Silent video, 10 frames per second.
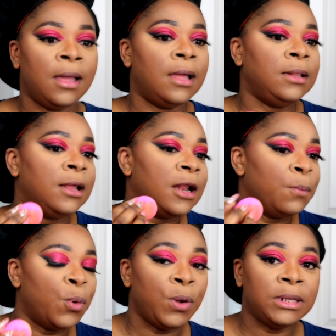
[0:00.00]
and then
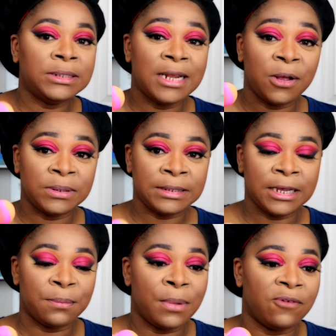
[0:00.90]
I'm going to now
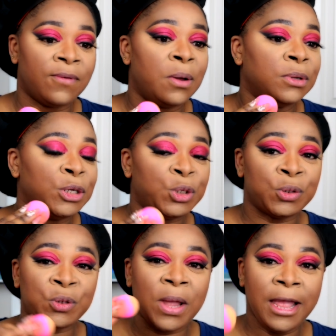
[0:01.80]
set my
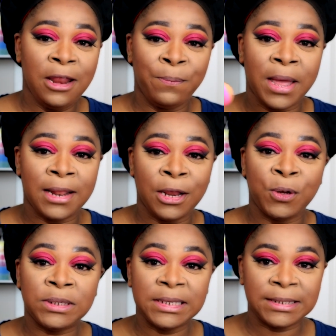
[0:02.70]
foundation. So any part that
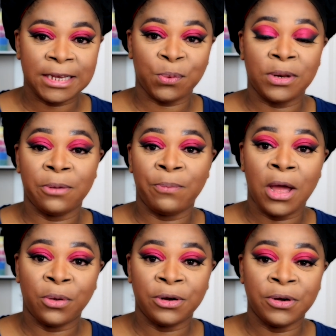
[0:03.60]
you didn't set with the
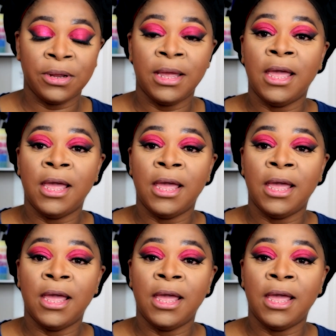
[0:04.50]
powder,